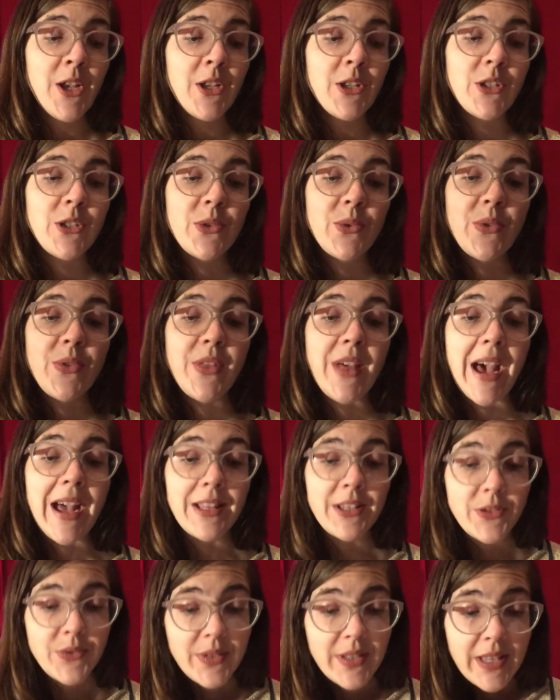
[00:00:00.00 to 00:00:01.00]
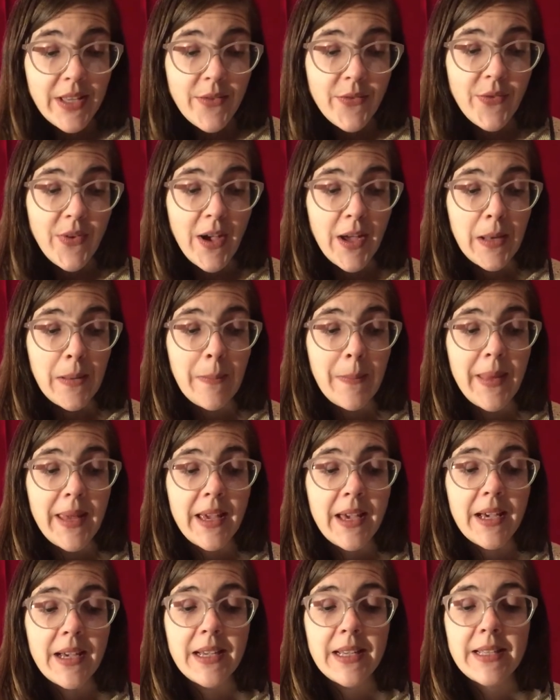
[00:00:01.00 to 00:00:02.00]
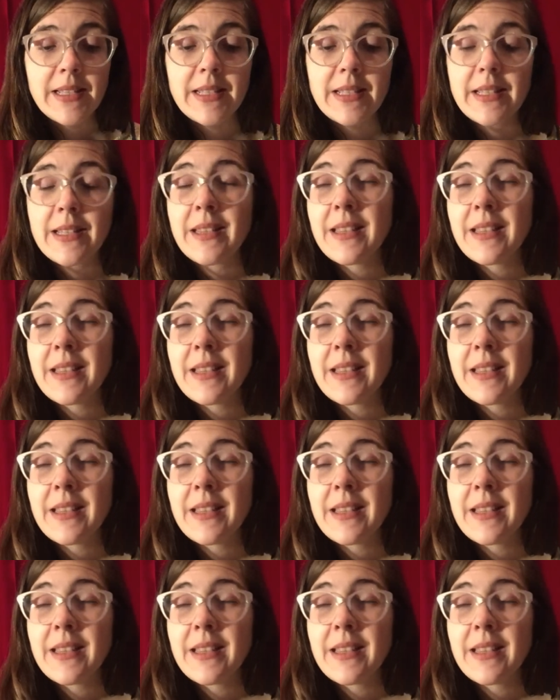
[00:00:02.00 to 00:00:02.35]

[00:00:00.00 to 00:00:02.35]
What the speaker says: So that's really fun, because